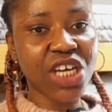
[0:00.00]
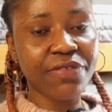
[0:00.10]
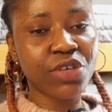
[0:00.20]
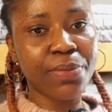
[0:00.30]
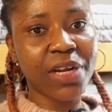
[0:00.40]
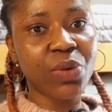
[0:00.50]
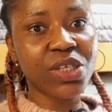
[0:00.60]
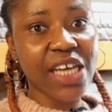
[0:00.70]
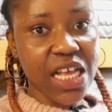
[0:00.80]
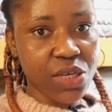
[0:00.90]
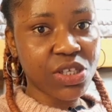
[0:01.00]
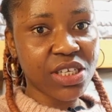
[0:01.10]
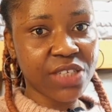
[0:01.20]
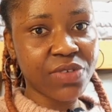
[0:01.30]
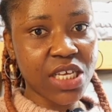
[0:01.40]
you have to apply with high school
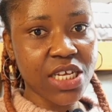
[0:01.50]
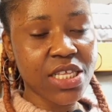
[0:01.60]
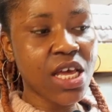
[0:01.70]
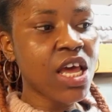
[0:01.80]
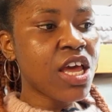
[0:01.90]
certificate.